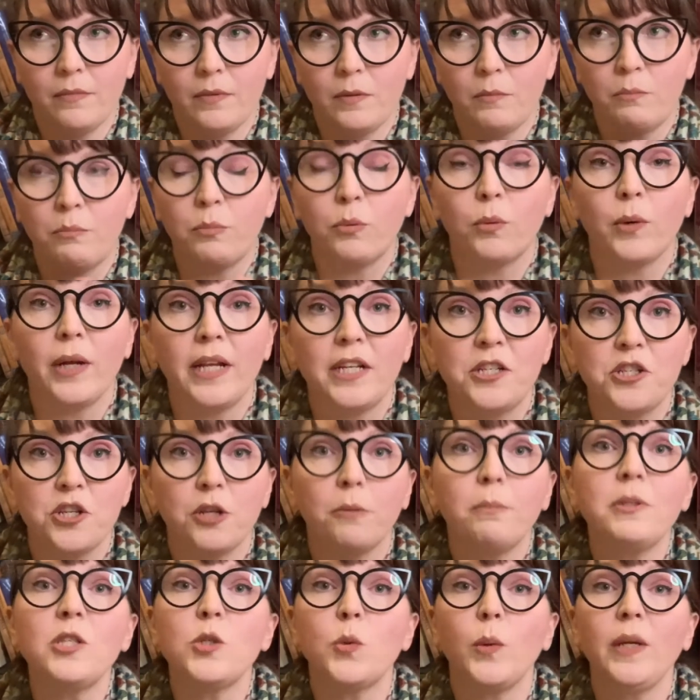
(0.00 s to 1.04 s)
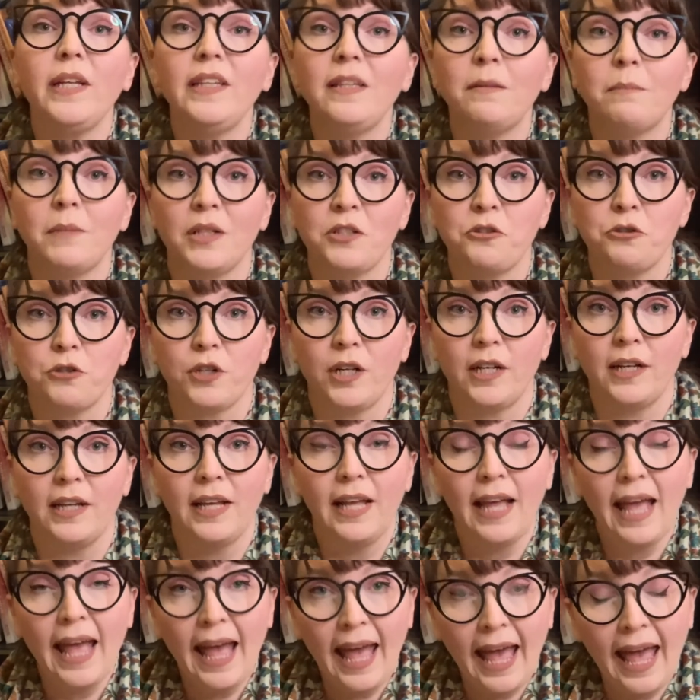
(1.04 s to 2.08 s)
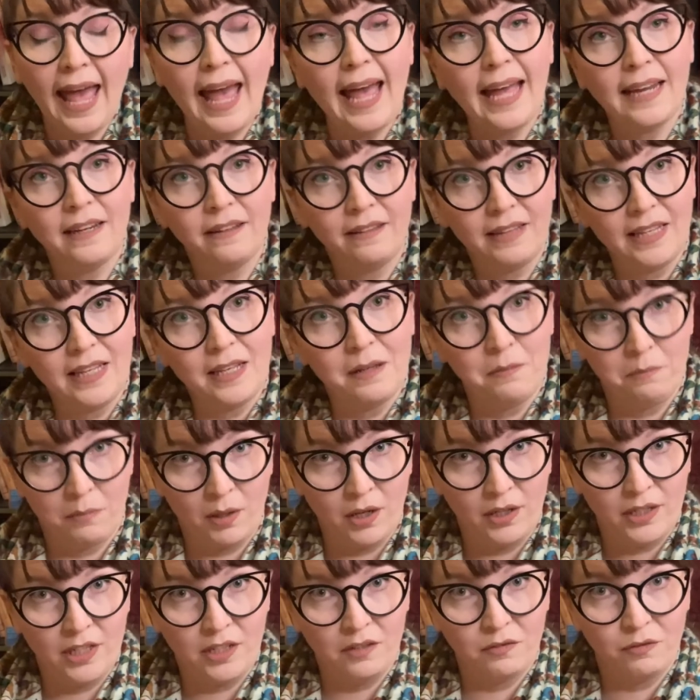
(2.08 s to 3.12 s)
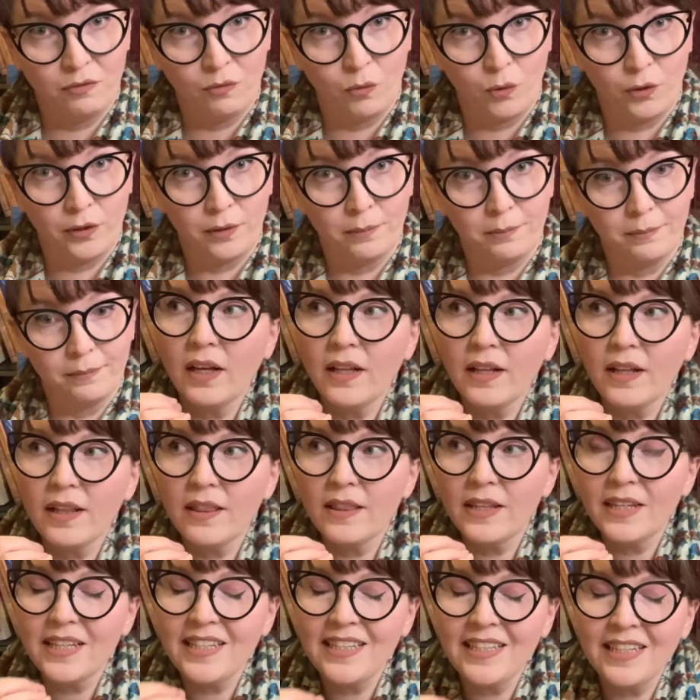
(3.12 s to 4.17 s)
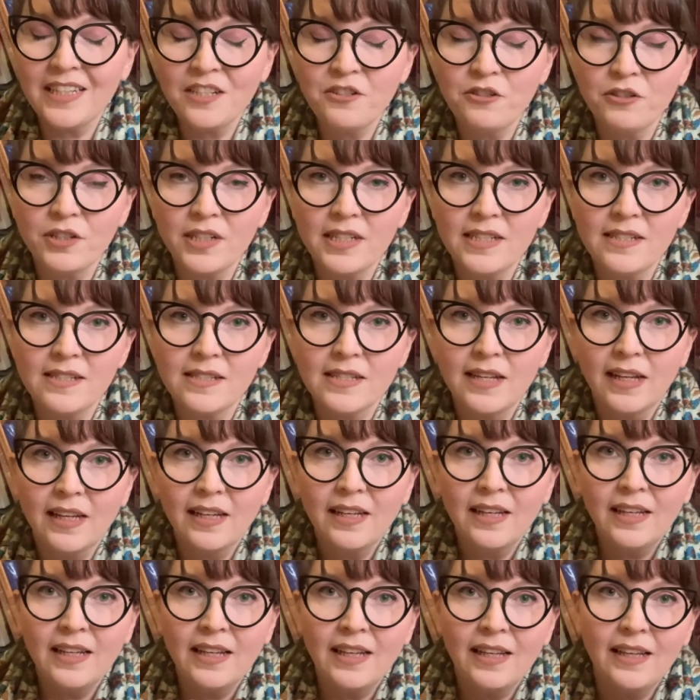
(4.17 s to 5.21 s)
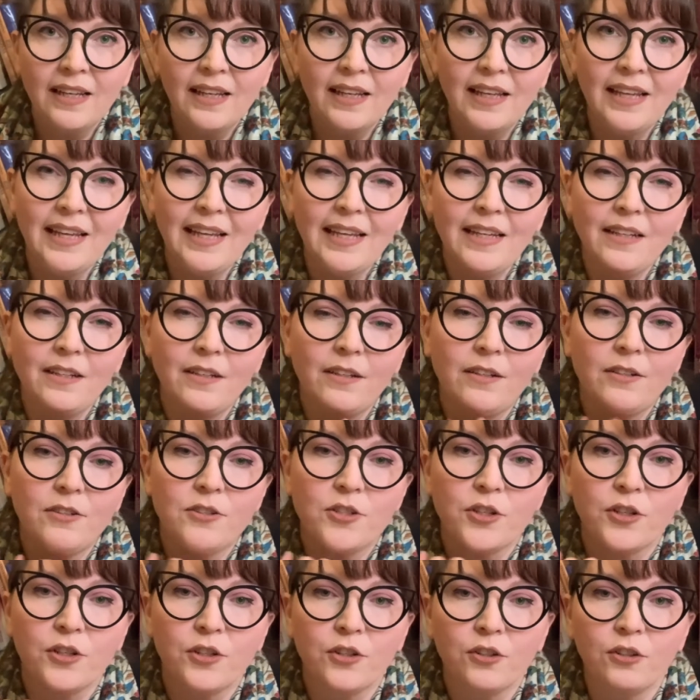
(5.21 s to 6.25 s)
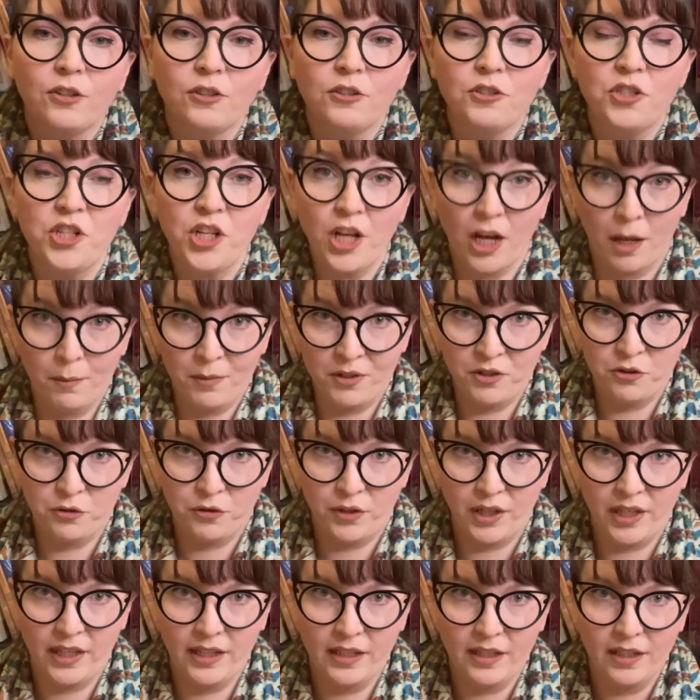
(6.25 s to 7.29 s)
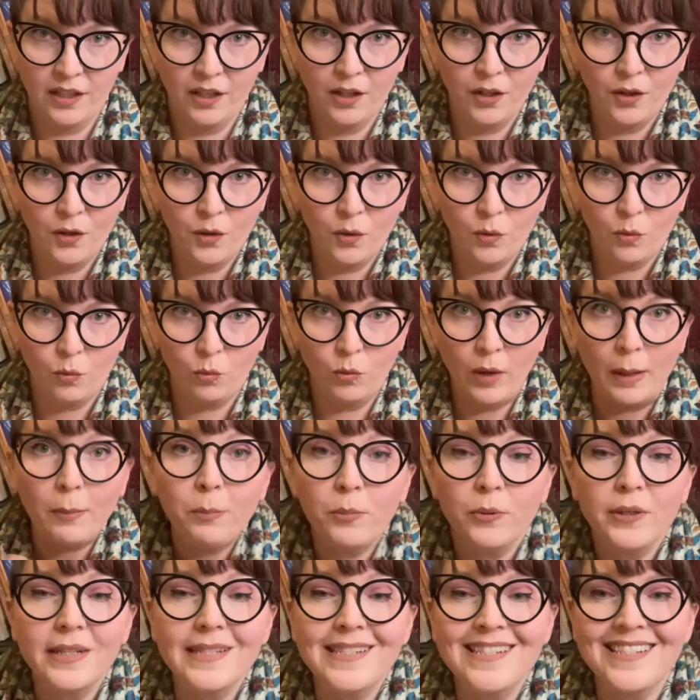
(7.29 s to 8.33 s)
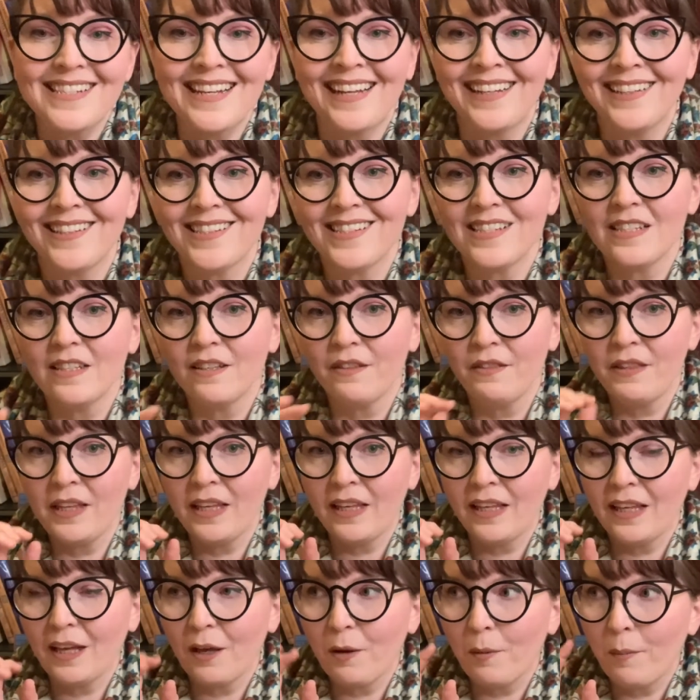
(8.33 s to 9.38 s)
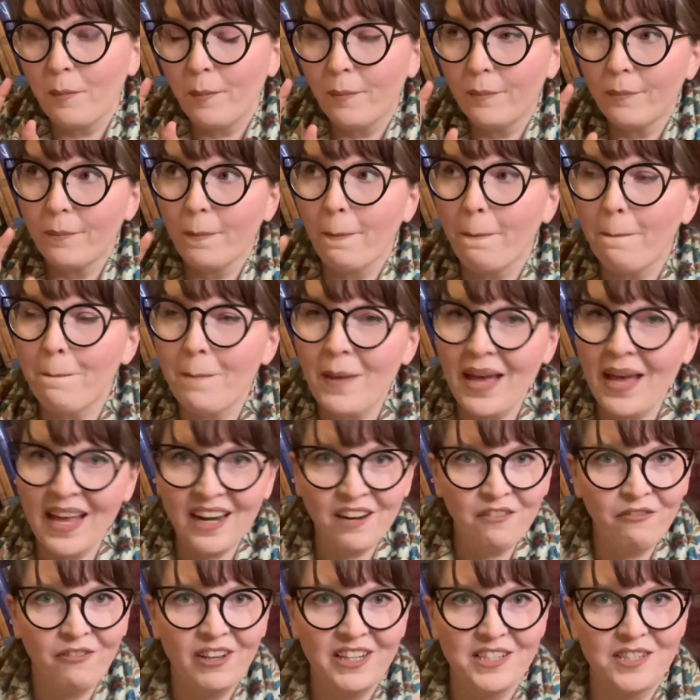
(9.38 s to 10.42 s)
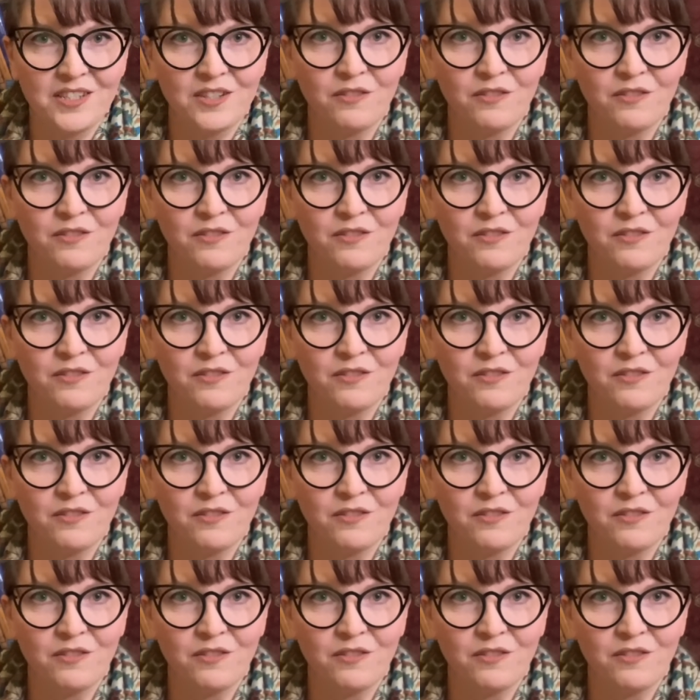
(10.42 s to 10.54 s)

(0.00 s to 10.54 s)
bridge between the mantra and the embodied form. The yantra's internal geometry represents the manifest